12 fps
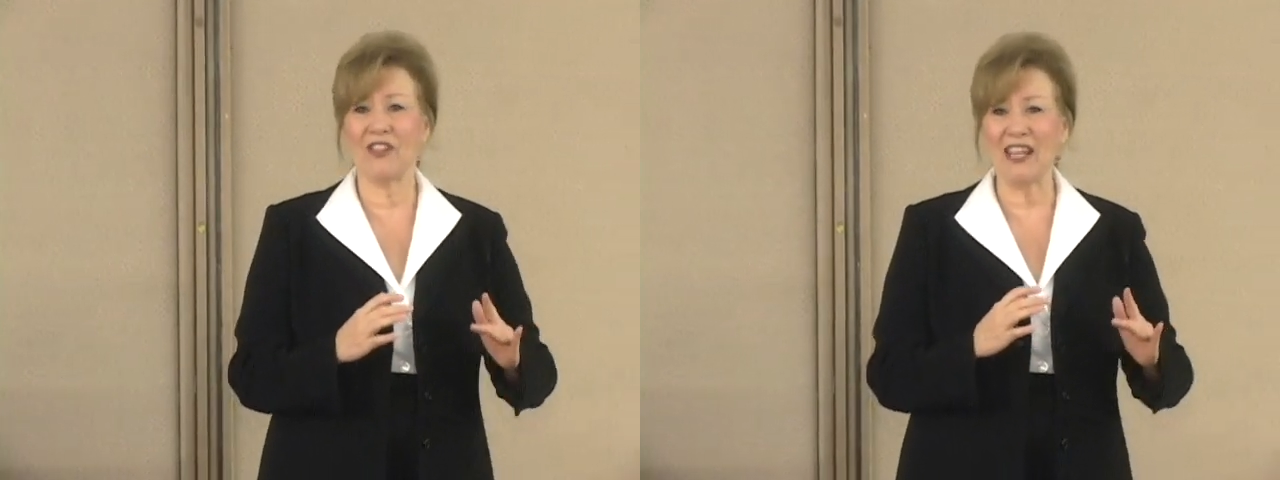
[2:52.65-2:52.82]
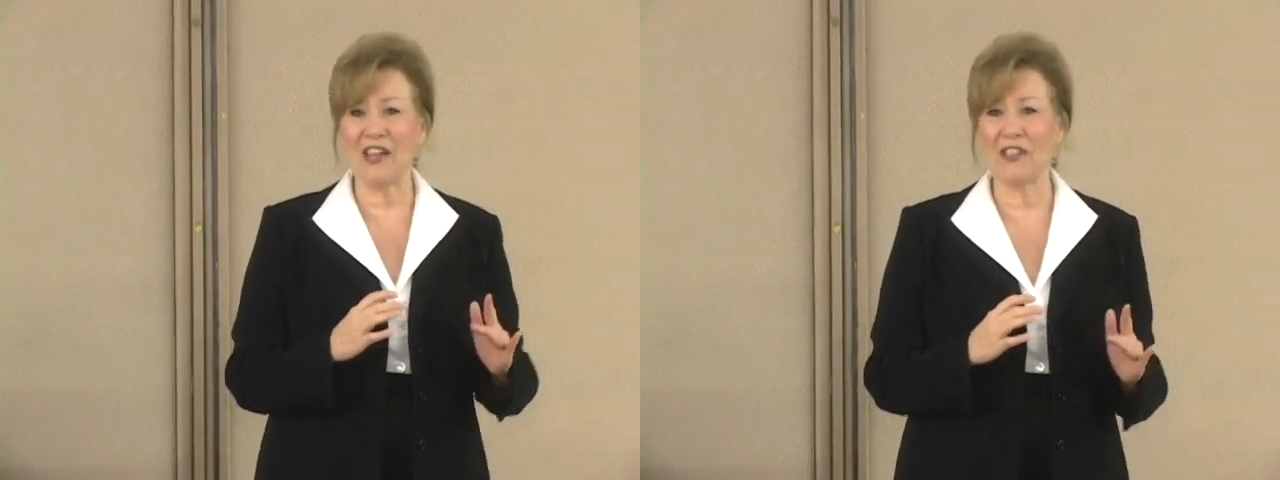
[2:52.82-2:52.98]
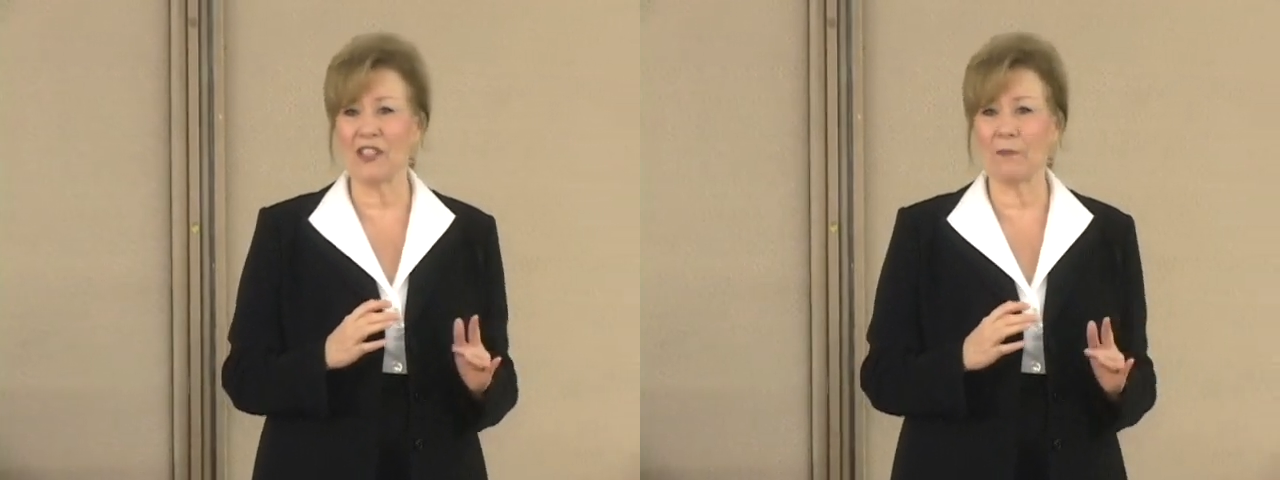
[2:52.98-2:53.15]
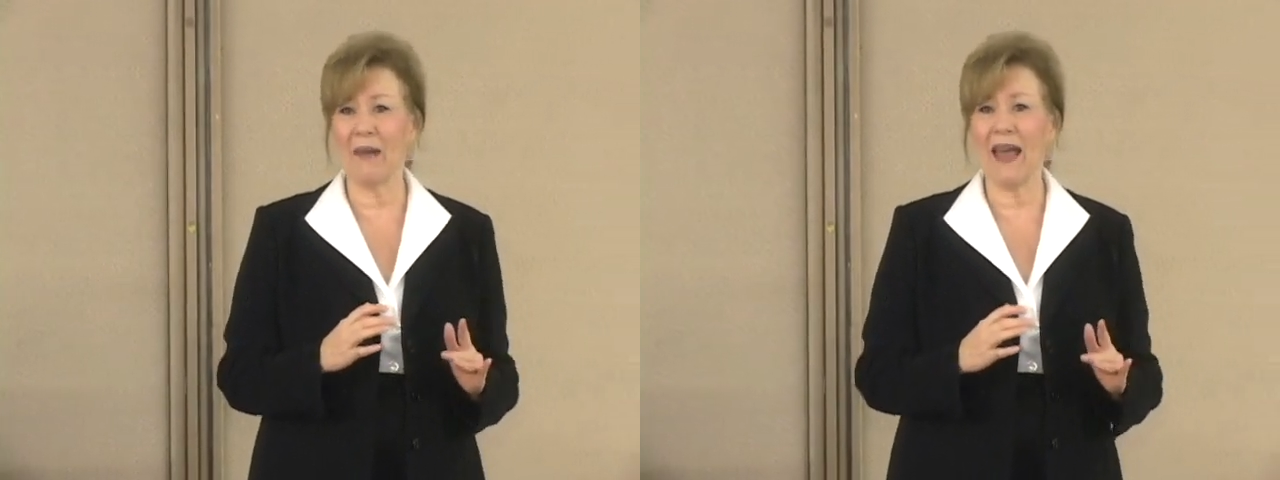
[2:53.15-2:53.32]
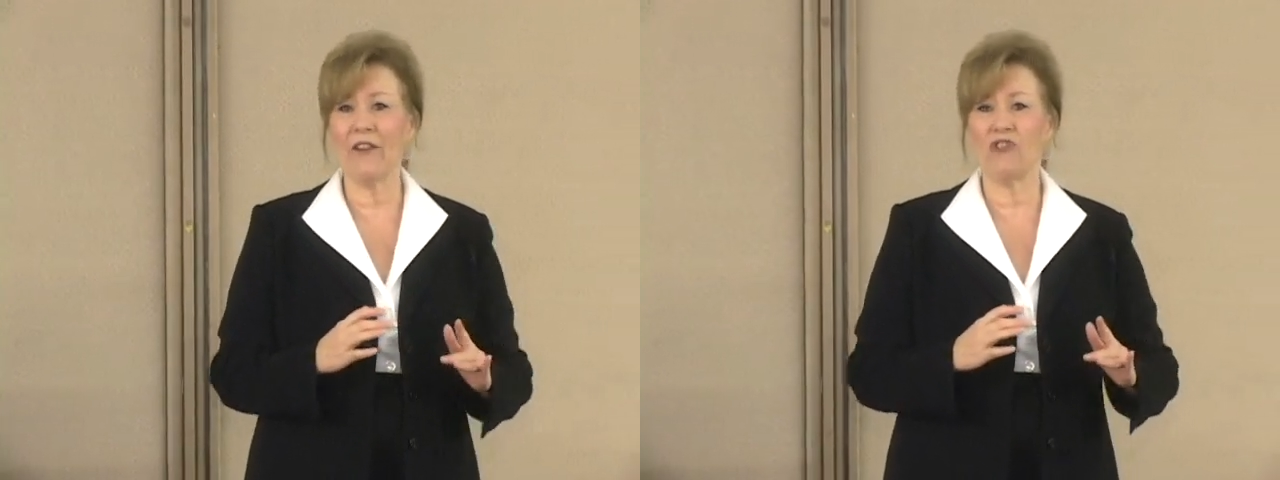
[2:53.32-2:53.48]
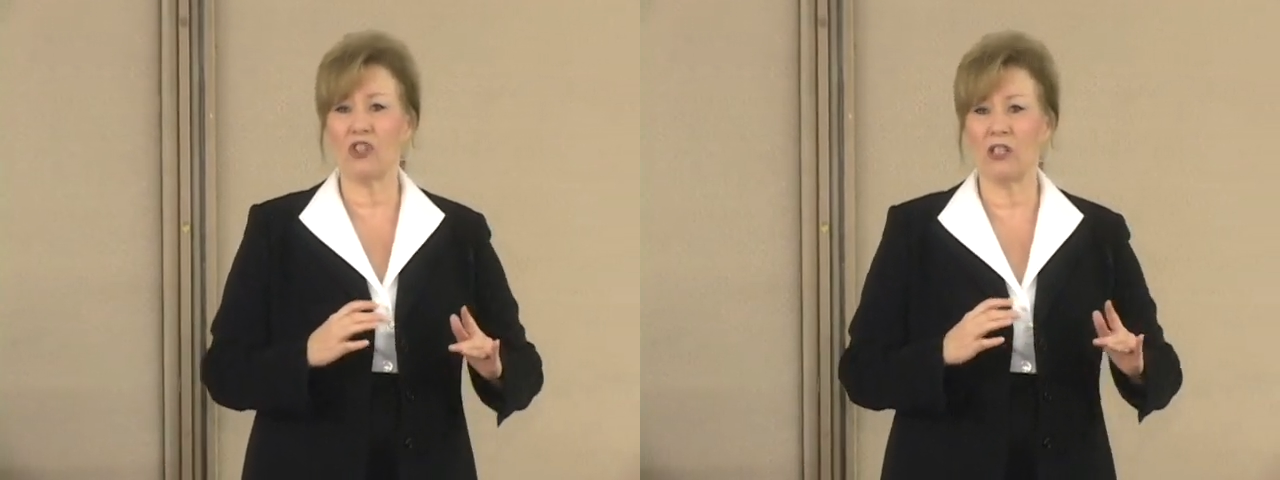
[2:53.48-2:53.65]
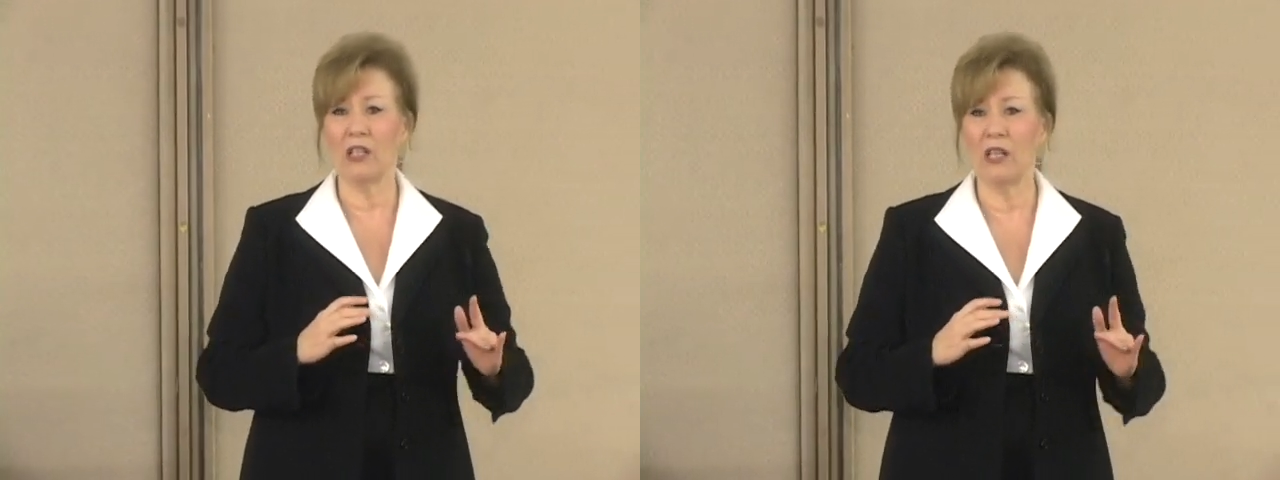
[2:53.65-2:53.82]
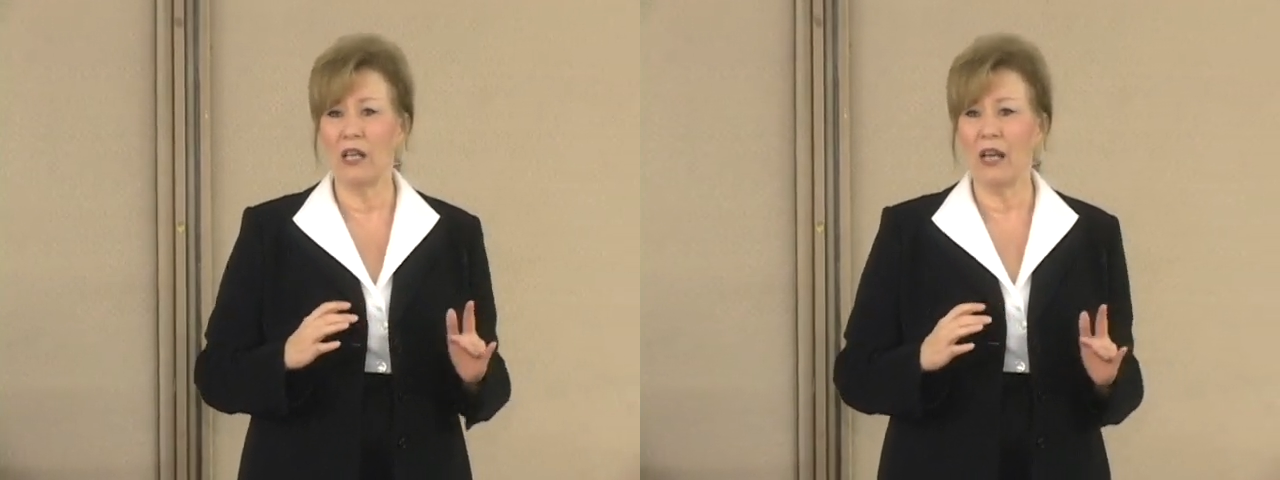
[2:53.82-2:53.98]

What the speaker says: the expansion